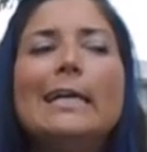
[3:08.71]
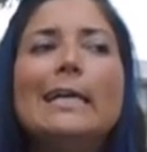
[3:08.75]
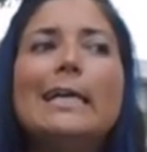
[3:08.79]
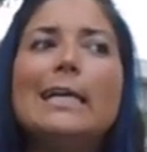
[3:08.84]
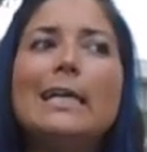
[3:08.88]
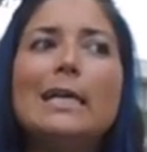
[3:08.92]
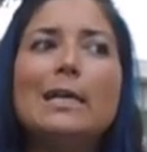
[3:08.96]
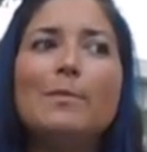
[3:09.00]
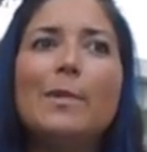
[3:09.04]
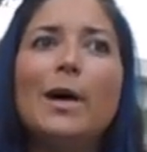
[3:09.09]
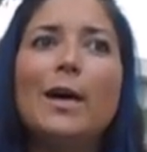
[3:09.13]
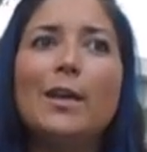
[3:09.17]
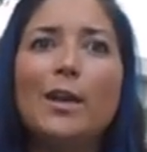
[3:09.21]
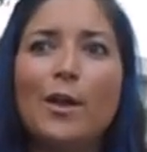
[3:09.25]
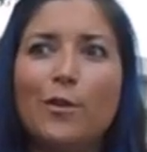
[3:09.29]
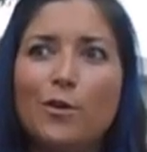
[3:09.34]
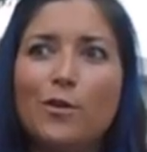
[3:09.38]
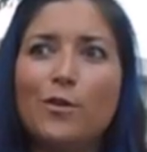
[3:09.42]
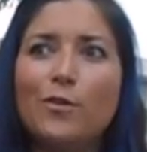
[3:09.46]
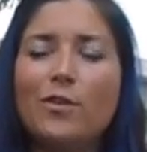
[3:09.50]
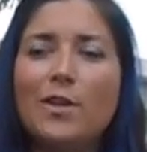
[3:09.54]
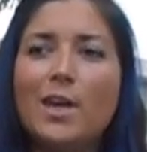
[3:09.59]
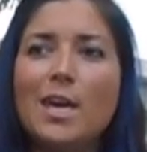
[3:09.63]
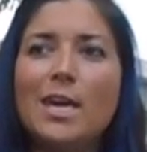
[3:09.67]
Um,
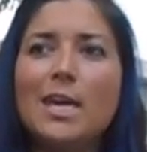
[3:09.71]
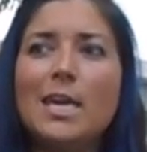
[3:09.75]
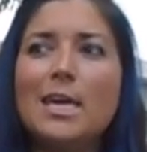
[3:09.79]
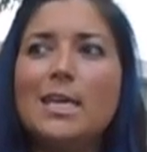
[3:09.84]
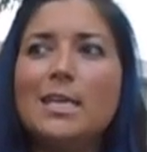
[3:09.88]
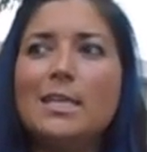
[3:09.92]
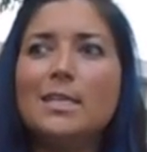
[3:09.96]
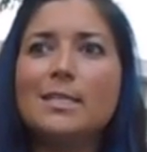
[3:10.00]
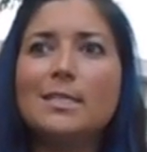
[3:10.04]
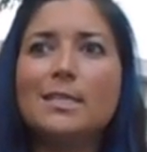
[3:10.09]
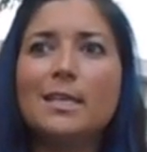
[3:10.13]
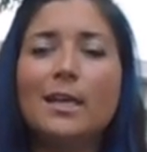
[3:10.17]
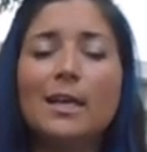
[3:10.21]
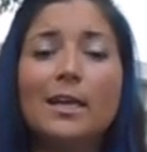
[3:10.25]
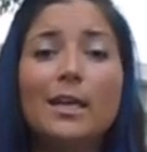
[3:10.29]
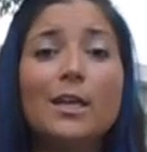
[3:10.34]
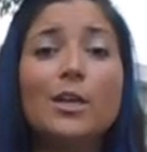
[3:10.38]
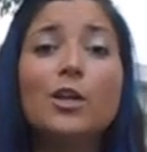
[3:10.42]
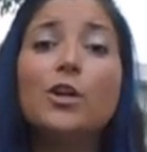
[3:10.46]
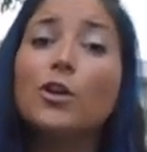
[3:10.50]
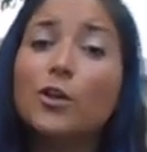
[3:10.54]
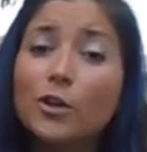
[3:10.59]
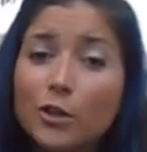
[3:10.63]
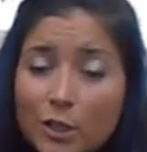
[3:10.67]
another thing is uh,
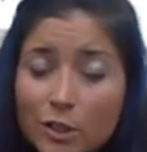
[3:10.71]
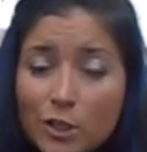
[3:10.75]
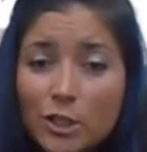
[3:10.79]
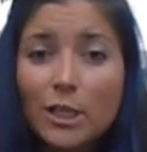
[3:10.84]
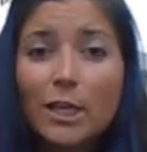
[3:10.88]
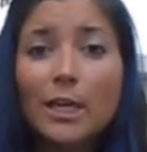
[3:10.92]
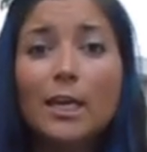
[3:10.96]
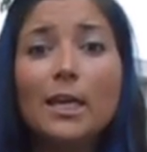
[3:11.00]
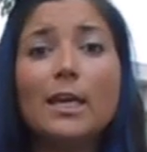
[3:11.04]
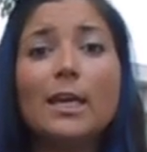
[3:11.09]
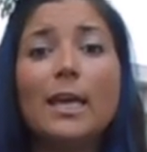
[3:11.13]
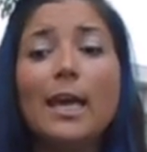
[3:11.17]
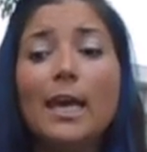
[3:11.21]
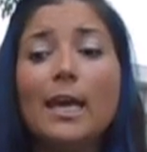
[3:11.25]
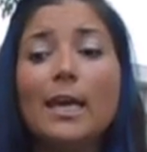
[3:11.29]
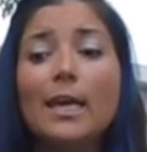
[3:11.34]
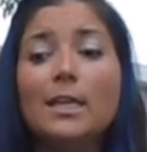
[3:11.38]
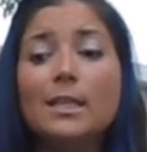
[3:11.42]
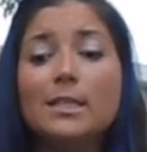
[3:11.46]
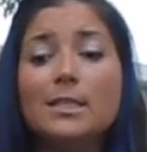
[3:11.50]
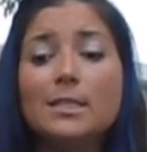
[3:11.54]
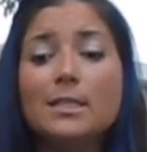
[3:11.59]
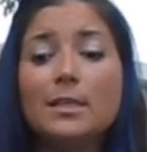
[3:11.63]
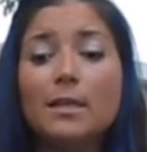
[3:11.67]
encouraging
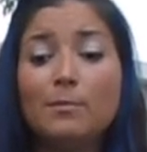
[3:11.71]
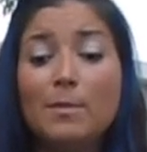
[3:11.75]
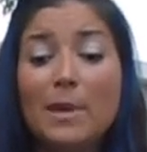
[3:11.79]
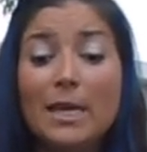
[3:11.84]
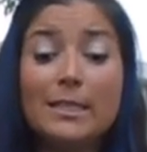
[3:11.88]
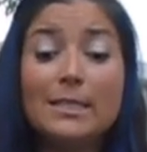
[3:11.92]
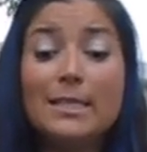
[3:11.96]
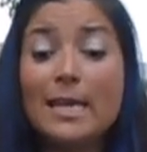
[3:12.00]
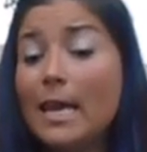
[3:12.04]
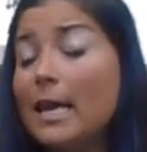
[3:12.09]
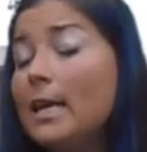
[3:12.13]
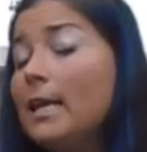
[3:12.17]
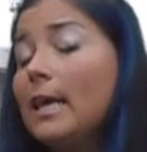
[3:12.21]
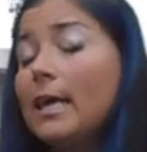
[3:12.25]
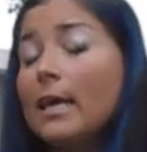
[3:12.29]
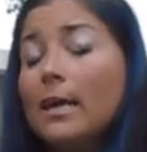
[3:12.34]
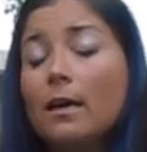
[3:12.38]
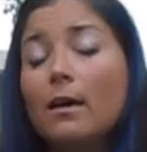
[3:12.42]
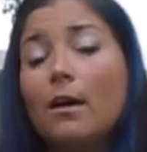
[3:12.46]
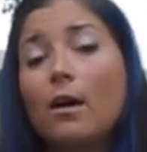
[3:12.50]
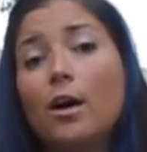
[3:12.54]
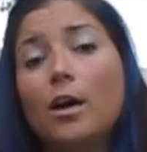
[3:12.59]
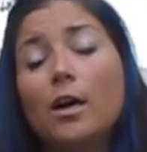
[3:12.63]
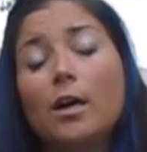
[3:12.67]
and
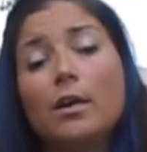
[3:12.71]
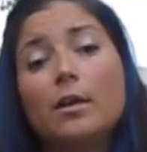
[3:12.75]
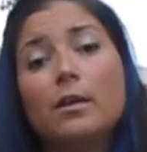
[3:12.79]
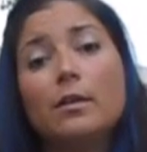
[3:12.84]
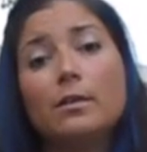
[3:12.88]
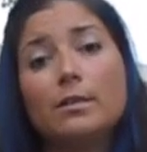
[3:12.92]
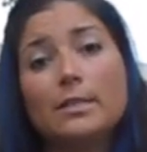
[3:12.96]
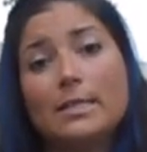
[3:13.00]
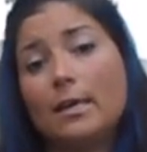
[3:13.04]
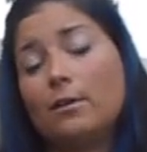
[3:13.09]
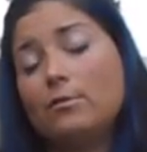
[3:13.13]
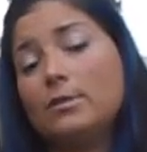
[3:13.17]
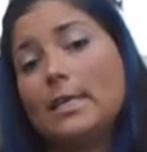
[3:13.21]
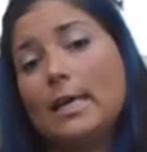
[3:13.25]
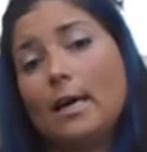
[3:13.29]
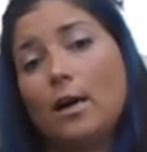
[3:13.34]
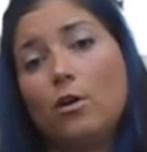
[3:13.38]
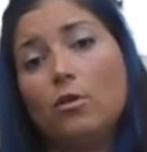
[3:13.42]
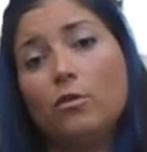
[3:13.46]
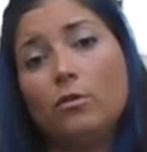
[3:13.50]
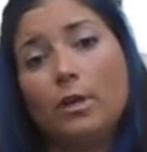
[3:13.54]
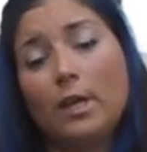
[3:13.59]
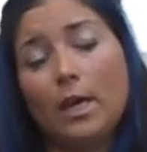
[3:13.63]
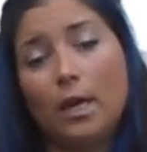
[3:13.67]
maintaining our
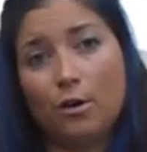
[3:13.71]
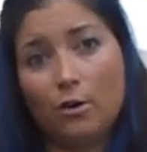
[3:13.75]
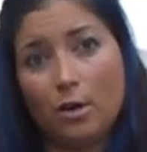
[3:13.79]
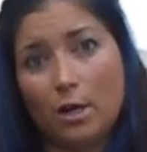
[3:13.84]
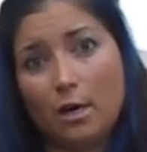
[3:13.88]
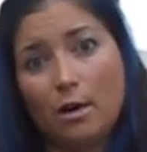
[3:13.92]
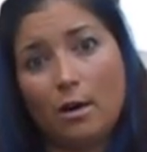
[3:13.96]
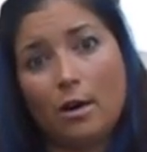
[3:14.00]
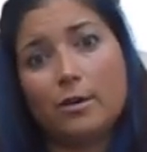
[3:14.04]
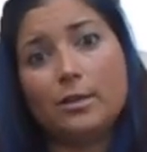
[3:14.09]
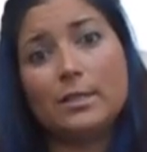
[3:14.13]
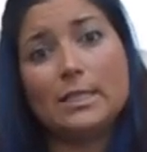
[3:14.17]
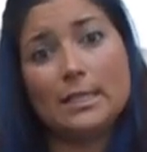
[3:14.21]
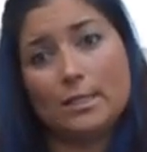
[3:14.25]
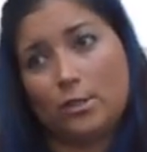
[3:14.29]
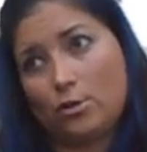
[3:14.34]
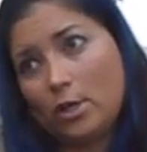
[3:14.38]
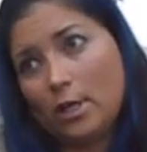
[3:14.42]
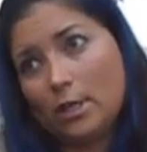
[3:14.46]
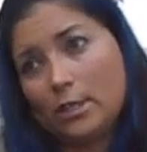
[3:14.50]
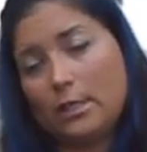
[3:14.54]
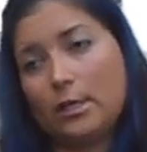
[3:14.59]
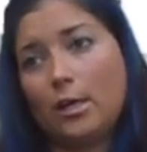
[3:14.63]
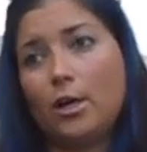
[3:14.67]
downtown area, our
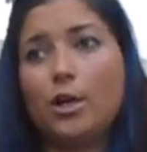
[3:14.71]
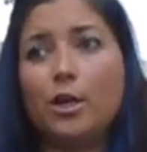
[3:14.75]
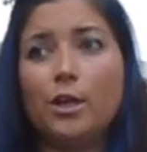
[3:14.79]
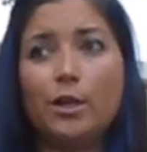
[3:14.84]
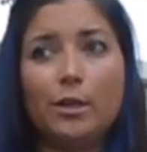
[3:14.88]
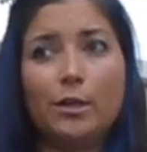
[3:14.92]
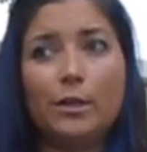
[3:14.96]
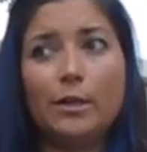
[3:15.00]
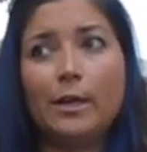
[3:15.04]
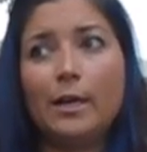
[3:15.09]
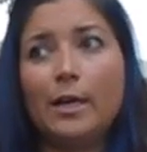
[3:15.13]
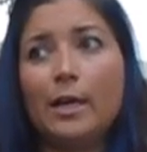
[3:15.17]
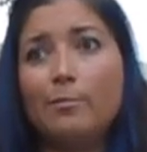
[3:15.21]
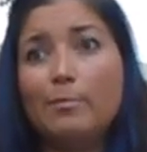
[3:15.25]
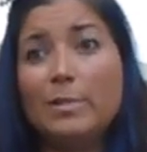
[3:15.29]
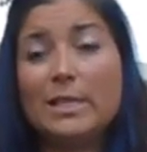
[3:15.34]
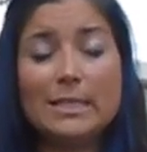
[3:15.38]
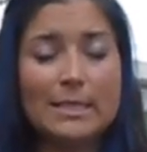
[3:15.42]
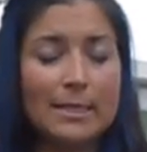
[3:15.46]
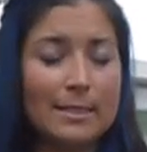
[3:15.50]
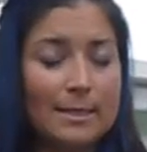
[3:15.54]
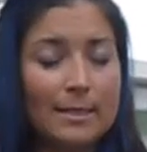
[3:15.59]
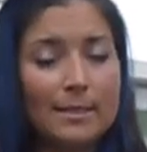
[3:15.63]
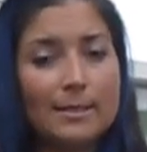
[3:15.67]
district, our uh,
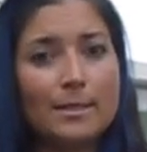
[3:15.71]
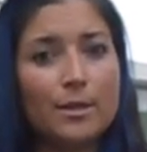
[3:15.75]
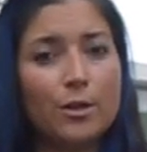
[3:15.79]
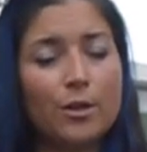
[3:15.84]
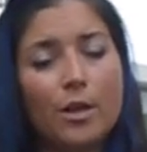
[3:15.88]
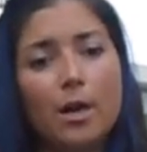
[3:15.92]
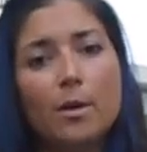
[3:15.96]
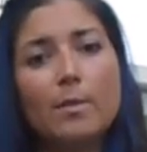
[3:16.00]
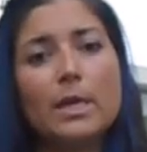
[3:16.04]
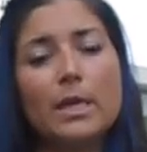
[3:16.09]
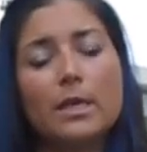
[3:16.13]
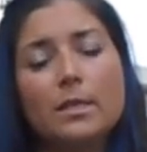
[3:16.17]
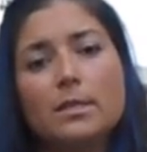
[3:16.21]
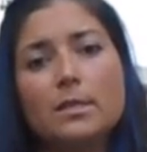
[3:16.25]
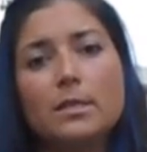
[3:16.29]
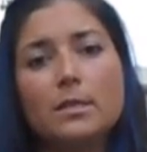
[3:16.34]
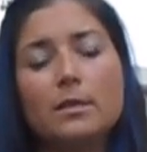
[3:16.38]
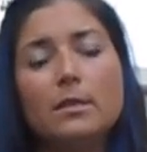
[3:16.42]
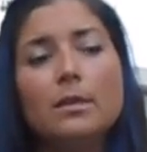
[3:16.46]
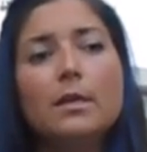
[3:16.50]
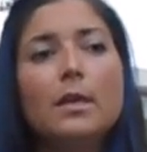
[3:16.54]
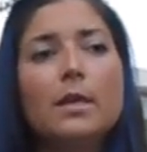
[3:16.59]
businesses that are coming into